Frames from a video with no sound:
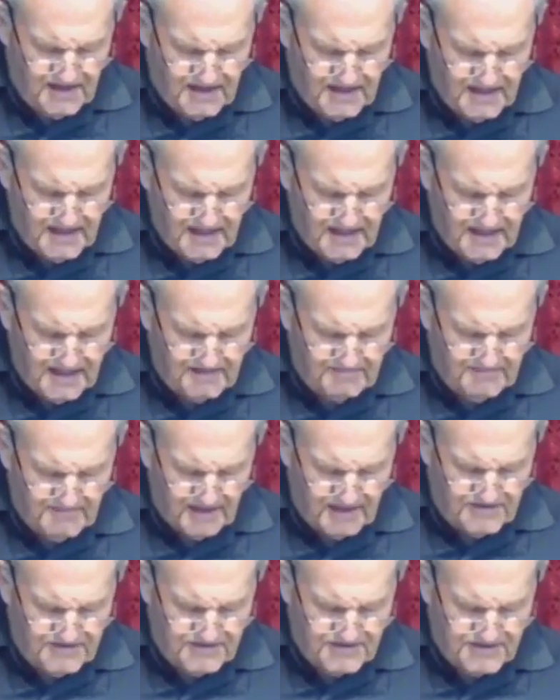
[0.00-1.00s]
and
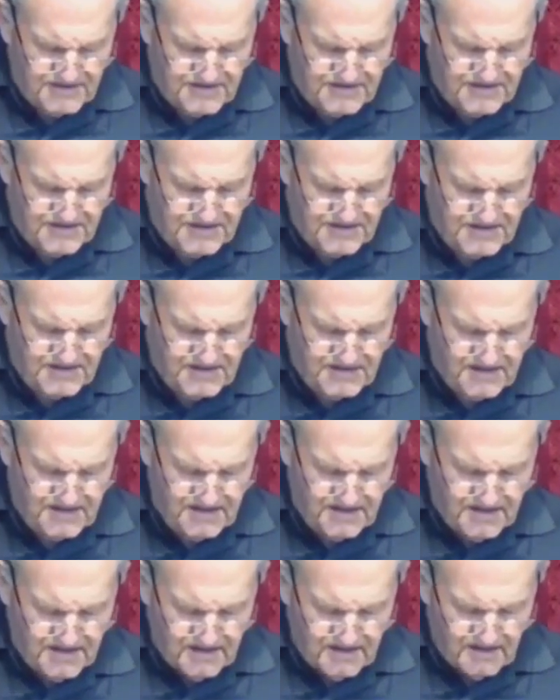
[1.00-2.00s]
Moses,
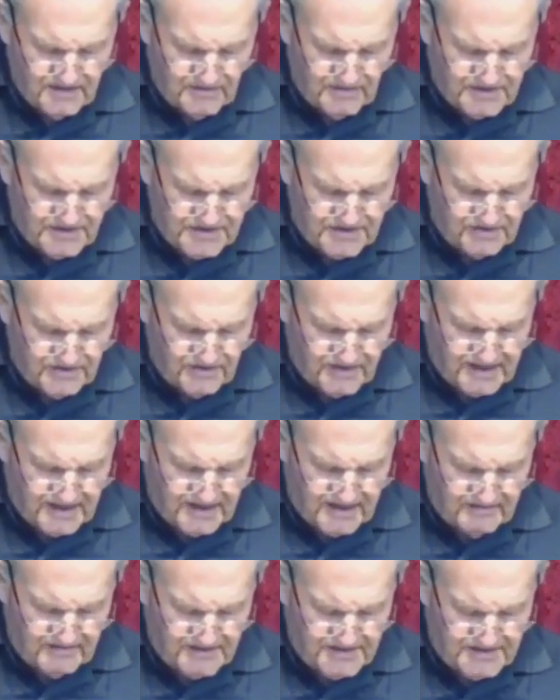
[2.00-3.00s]
who were talking
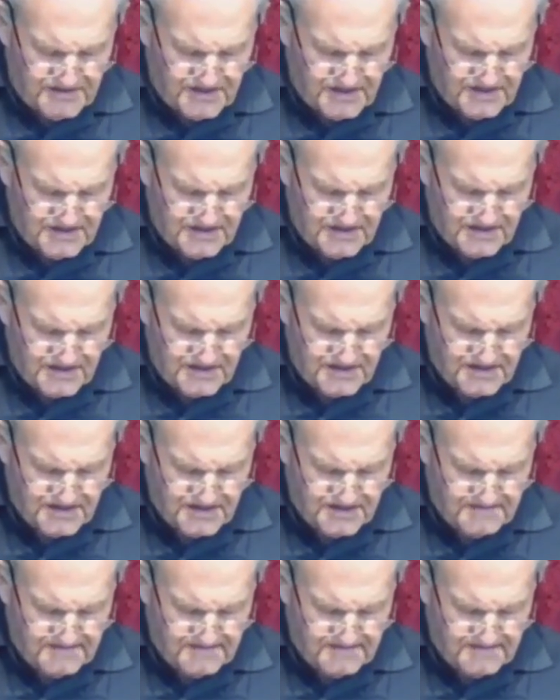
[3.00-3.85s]
with Jesus.